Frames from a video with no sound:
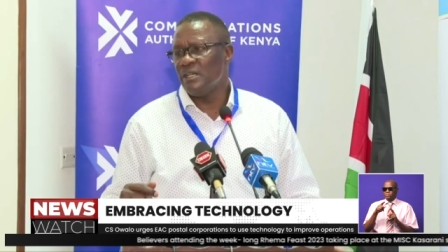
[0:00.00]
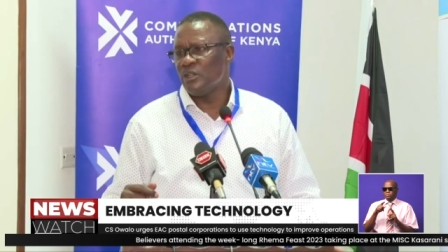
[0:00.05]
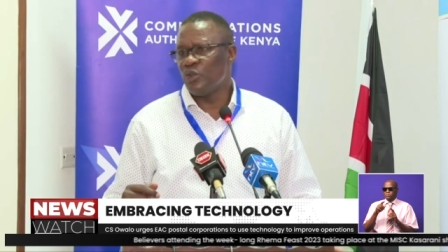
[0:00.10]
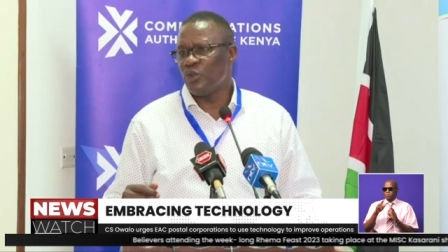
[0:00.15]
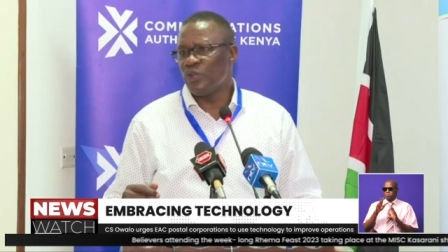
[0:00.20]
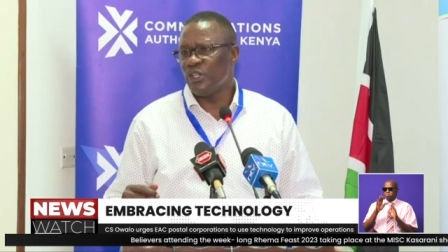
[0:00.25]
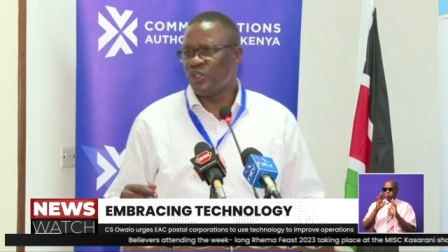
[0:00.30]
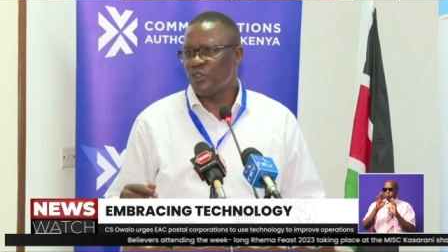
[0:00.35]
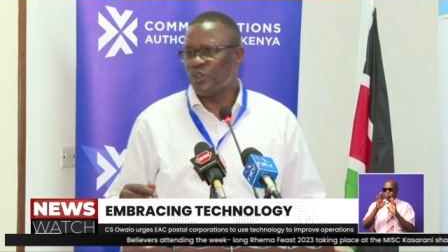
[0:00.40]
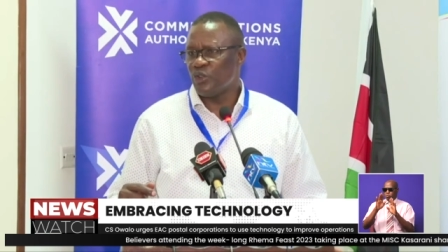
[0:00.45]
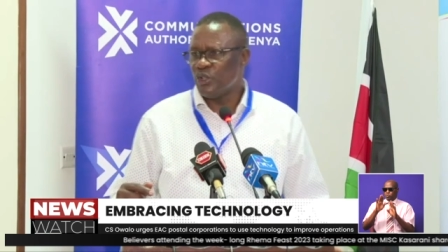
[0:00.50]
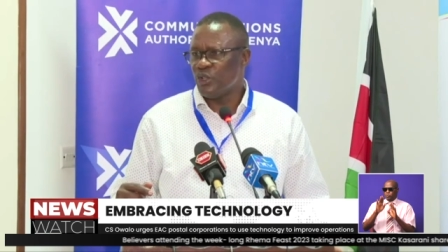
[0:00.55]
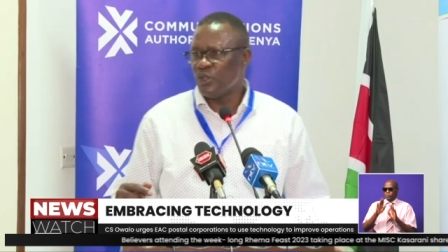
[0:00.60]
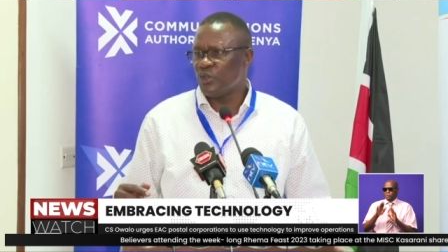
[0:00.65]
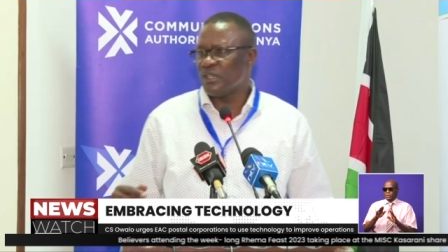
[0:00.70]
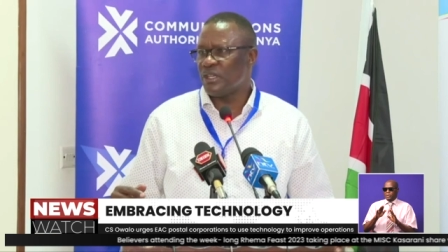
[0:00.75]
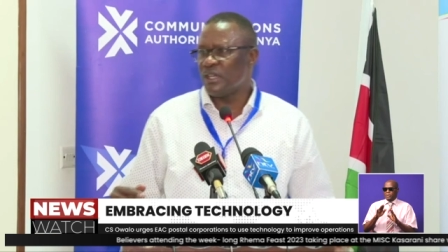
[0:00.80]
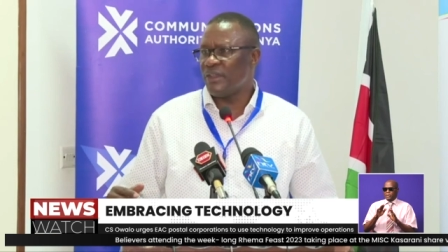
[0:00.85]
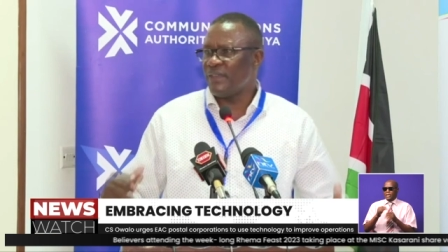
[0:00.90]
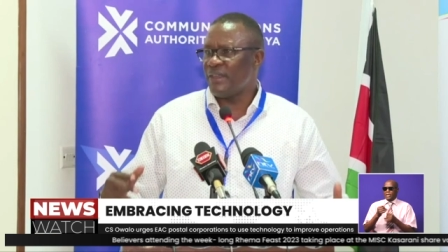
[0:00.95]
to
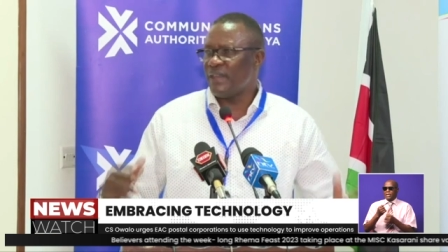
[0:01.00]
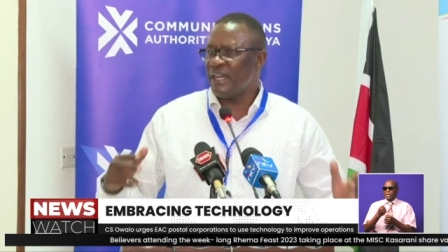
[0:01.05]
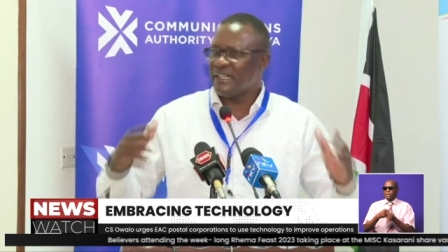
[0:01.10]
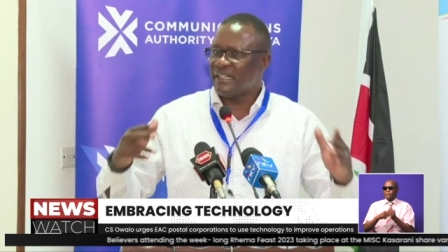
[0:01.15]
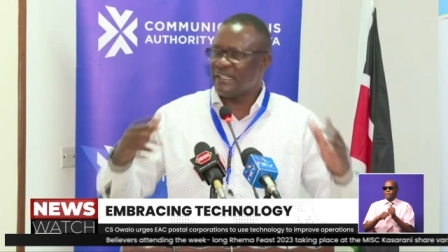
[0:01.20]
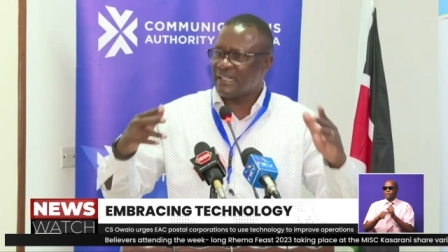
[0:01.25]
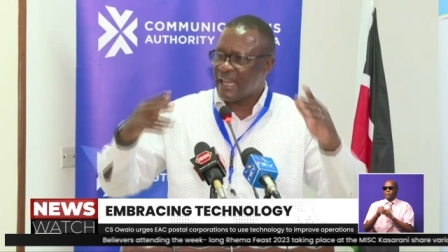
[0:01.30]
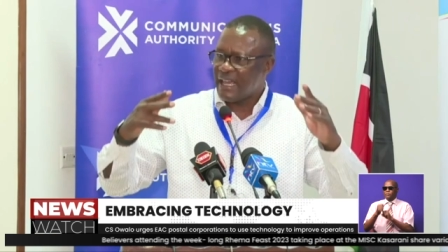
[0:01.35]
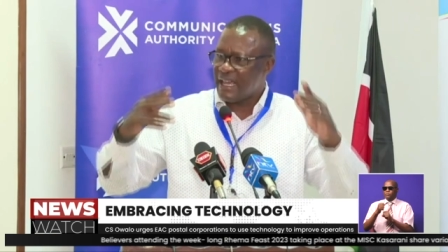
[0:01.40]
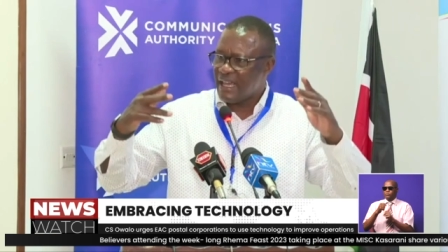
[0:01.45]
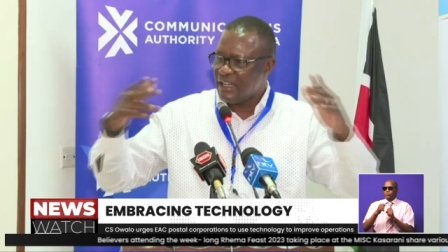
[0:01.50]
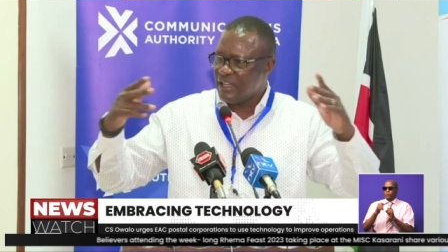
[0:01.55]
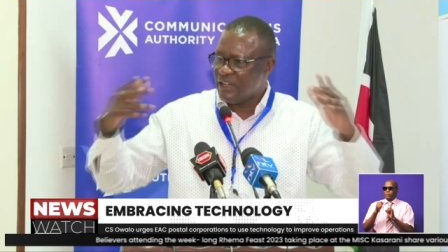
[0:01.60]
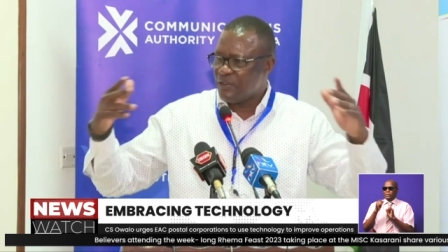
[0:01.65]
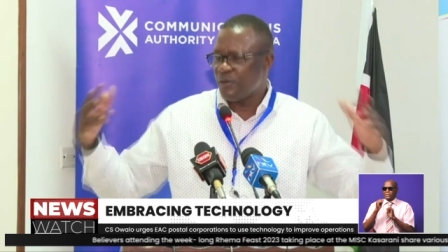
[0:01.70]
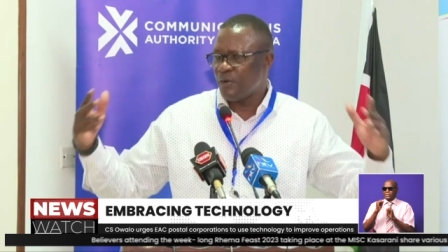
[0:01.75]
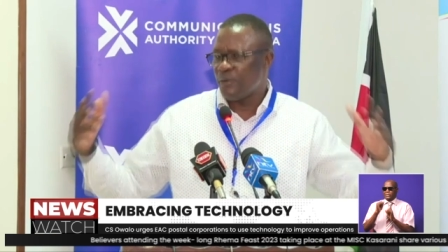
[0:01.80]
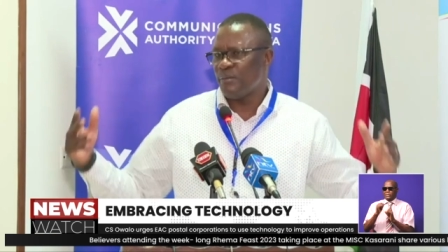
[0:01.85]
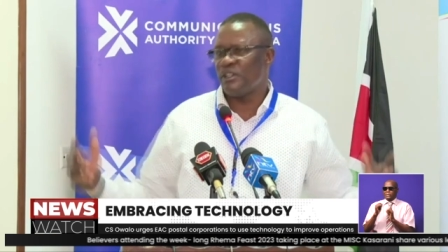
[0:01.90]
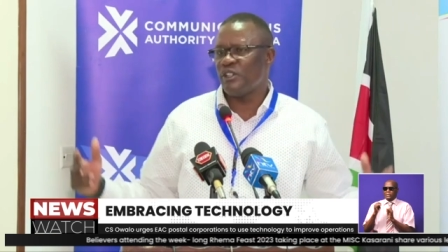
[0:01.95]
introduce in the entire
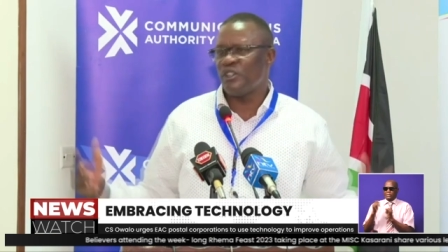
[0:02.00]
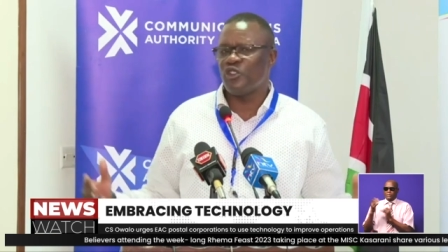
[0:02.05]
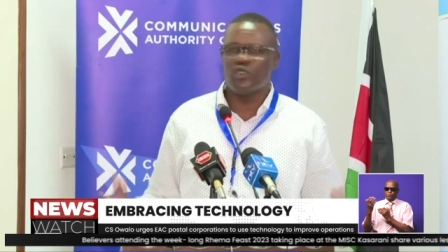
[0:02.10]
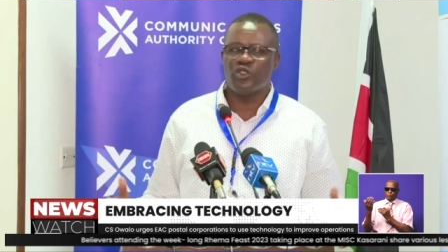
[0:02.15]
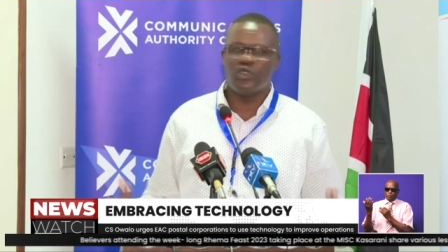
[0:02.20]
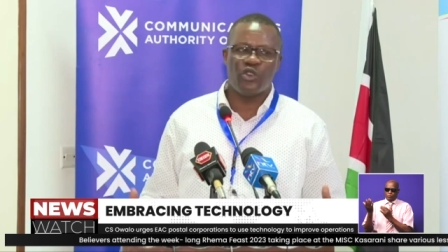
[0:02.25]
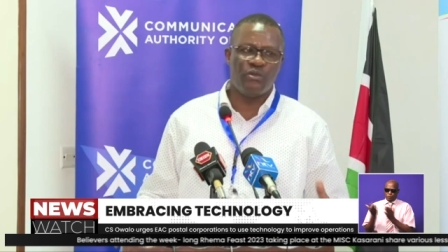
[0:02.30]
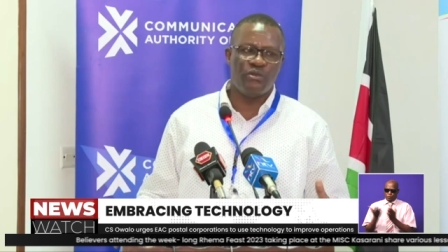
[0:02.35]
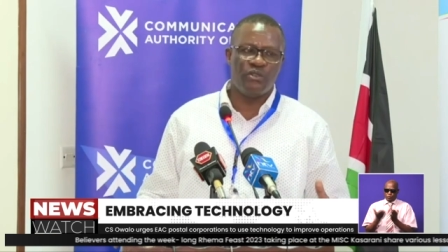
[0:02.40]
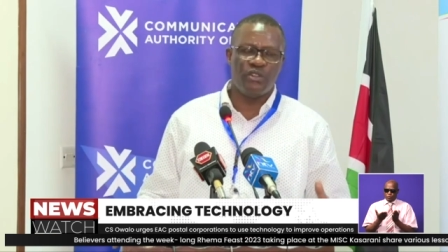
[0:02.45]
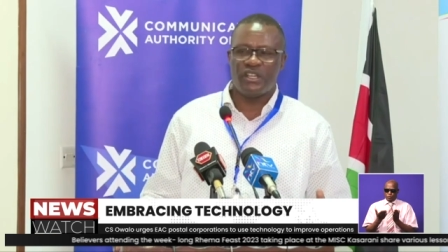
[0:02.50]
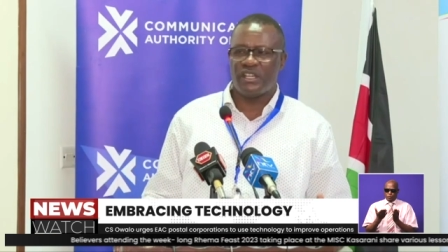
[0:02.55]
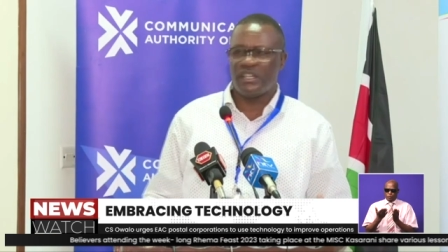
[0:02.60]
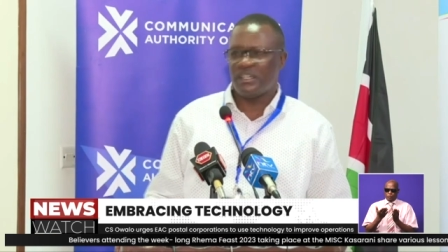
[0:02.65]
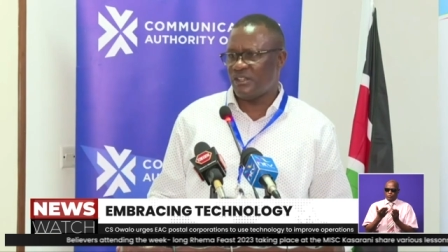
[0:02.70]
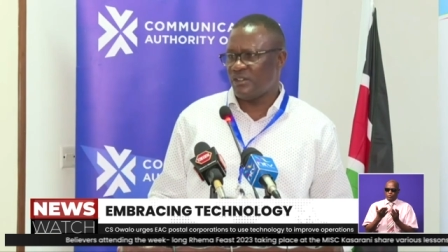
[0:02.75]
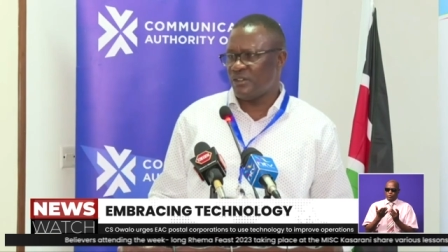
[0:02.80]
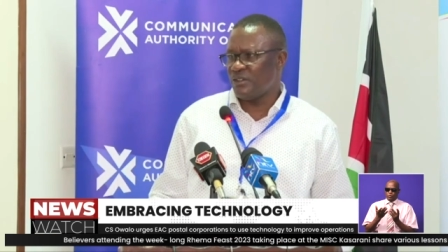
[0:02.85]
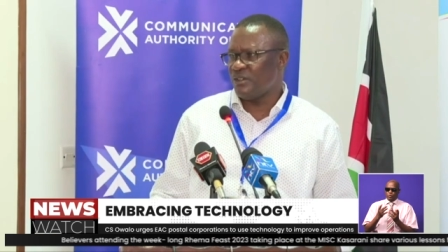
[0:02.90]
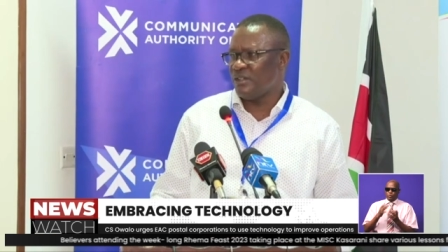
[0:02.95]
information,
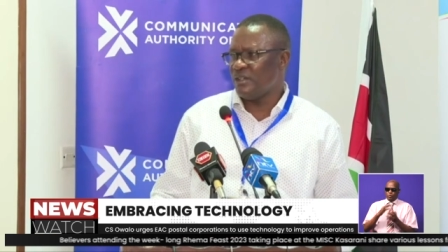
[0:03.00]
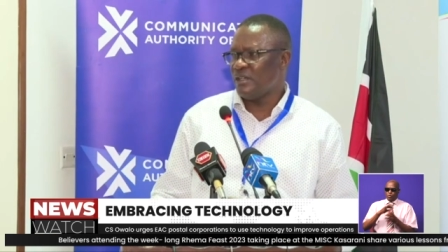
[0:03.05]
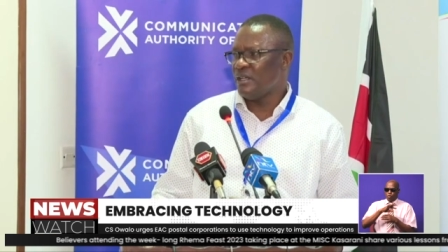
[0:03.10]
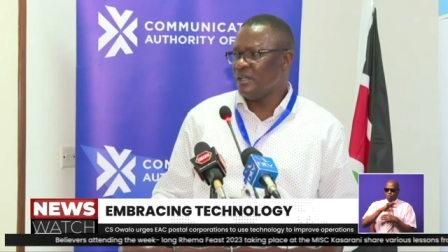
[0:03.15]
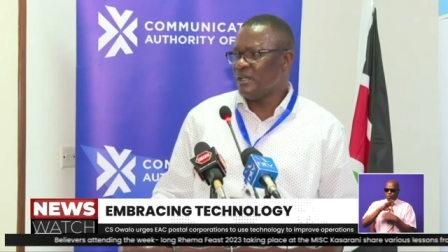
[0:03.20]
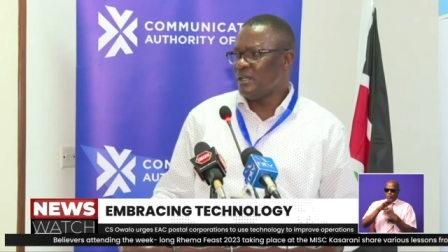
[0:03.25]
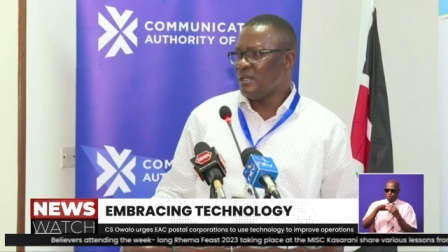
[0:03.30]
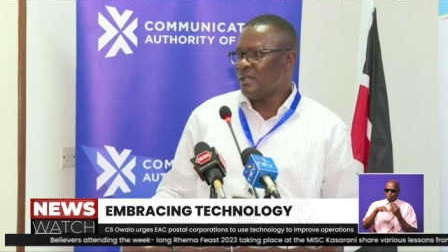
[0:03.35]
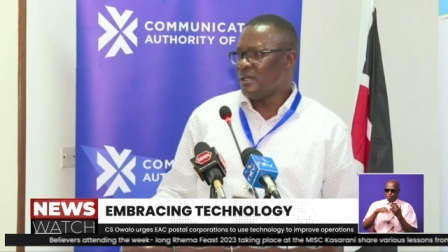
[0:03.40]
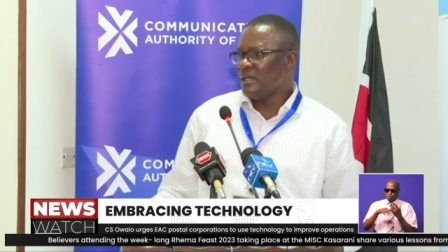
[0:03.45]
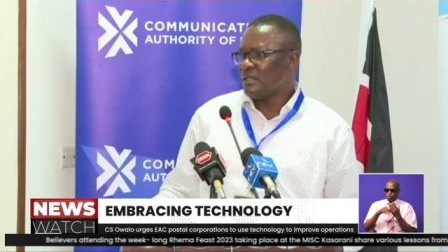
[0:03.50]
communication,